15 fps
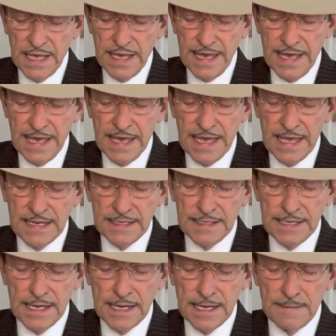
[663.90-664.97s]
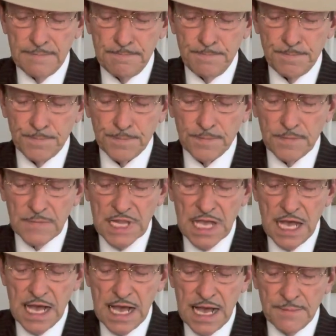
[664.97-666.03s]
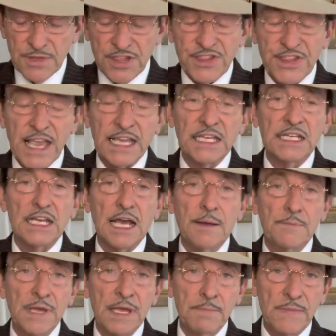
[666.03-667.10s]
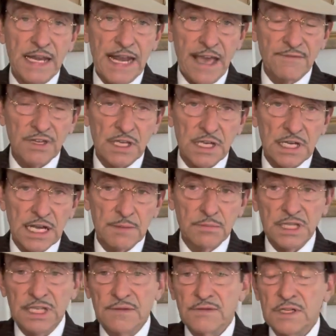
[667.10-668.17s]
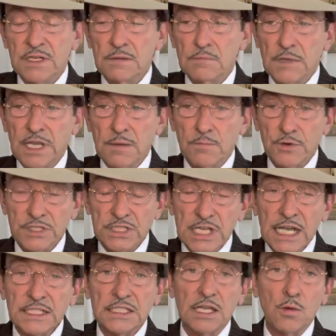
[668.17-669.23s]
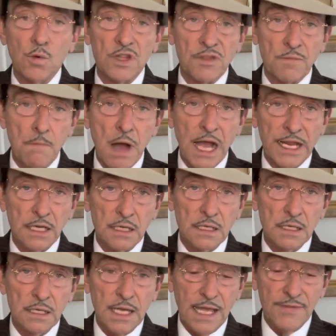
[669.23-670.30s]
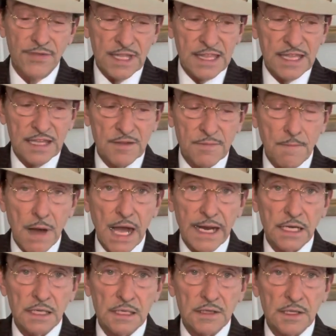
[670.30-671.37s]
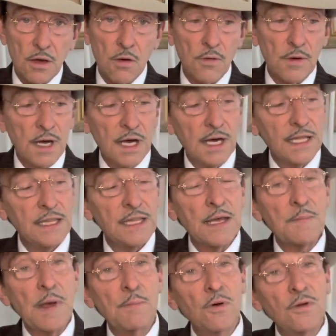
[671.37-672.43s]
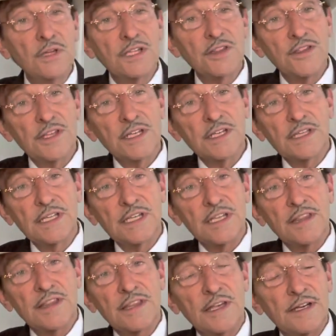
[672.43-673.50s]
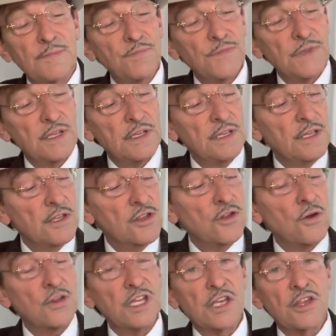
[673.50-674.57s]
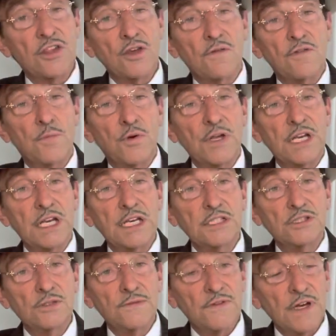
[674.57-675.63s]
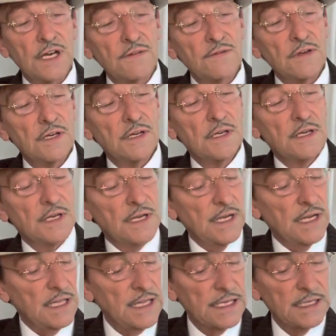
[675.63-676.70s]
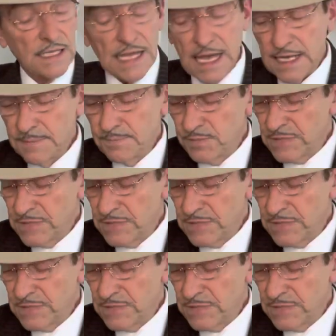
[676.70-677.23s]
And I'm a Second Amendment advocate. I believe in protecting what's mine, and this is mine. Oh, I like my bow, incidentally. That's Sterling Silver .925. I like the guy.